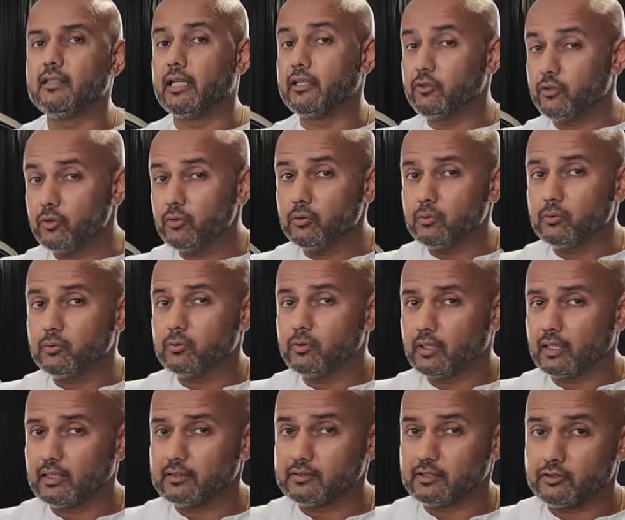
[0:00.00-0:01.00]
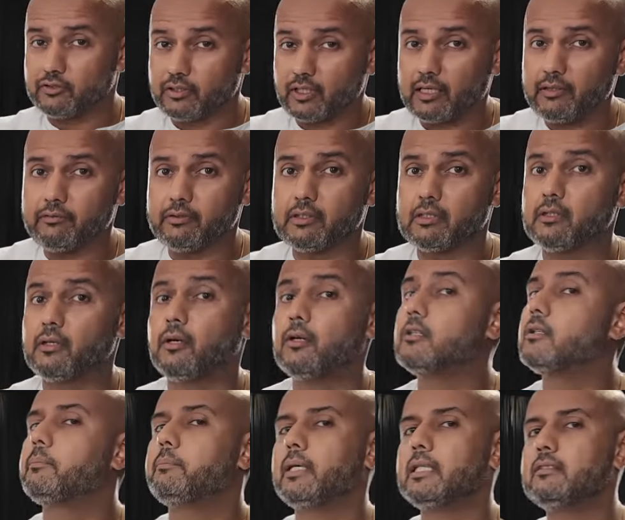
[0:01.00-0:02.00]
that you as a driver or
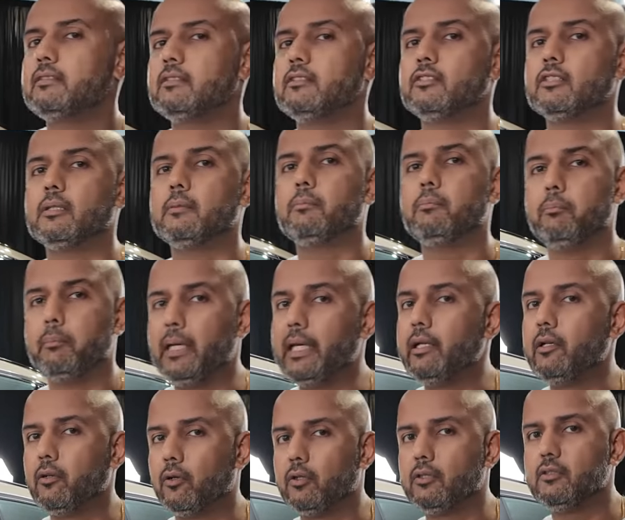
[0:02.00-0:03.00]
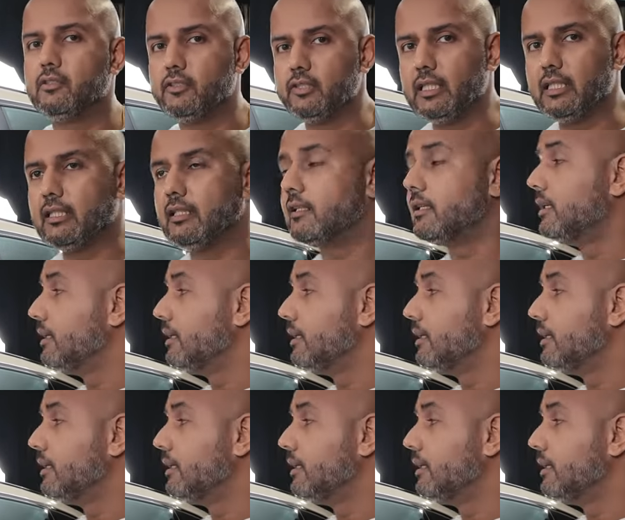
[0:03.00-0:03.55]
a passenger may not see.